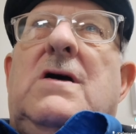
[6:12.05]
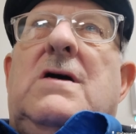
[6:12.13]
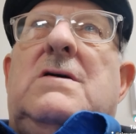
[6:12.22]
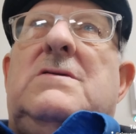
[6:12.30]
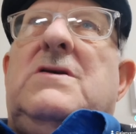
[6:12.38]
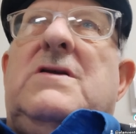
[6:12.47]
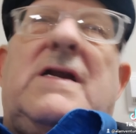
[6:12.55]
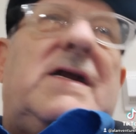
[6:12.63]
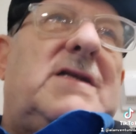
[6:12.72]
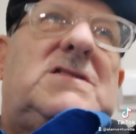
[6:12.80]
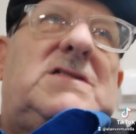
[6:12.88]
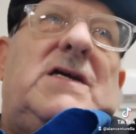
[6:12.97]
the
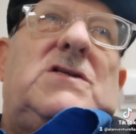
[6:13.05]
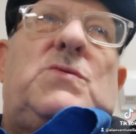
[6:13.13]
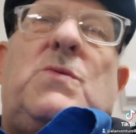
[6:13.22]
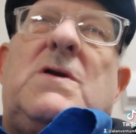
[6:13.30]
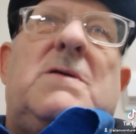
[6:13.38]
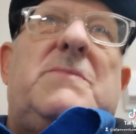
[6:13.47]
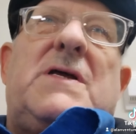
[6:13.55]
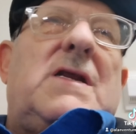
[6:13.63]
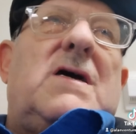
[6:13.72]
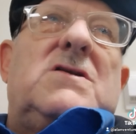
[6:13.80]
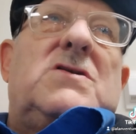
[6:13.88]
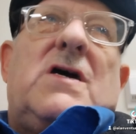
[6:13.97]
United States would have been
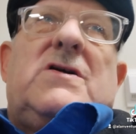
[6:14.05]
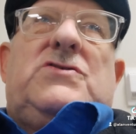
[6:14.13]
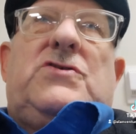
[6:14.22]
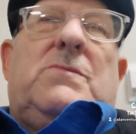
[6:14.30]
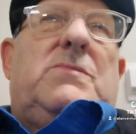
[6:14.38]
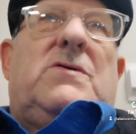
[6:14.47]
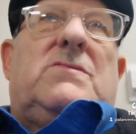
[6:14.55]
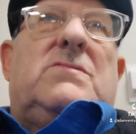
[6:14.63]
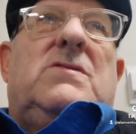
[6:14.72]
untouchable.